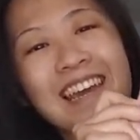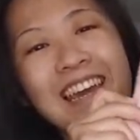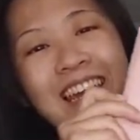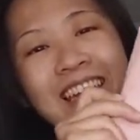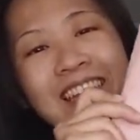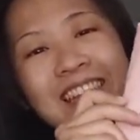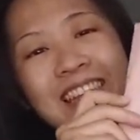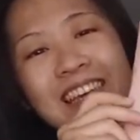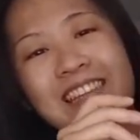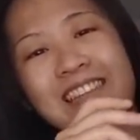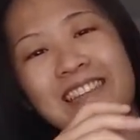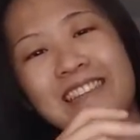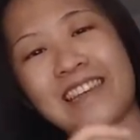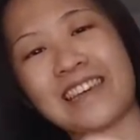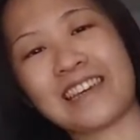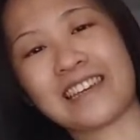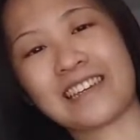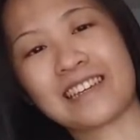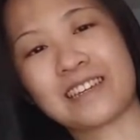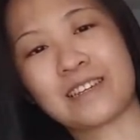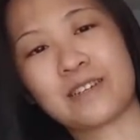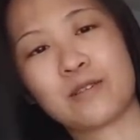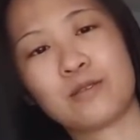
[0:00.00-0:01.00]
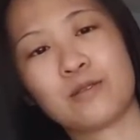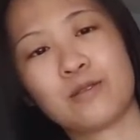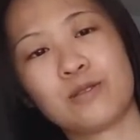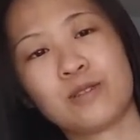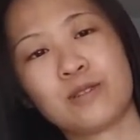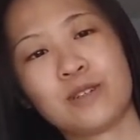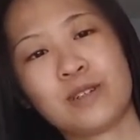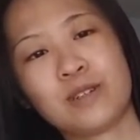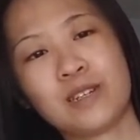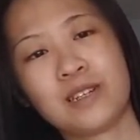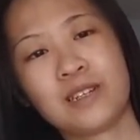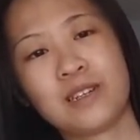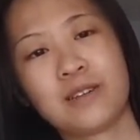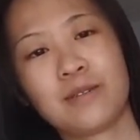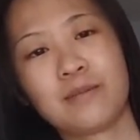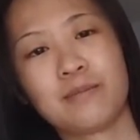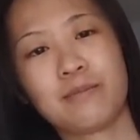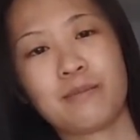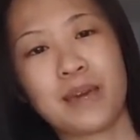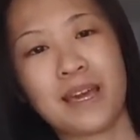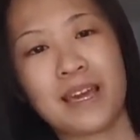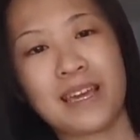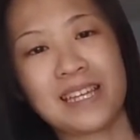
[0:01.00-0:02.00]
And then like
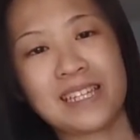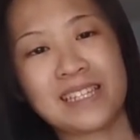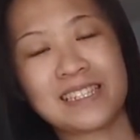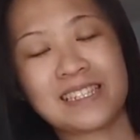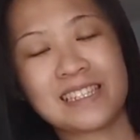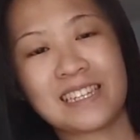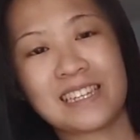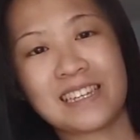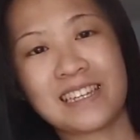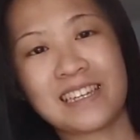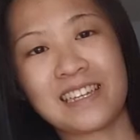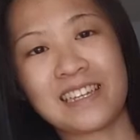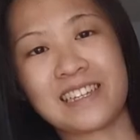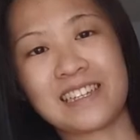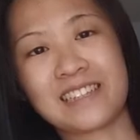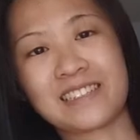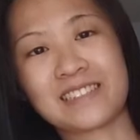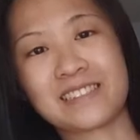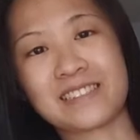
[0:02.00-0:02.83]
painting,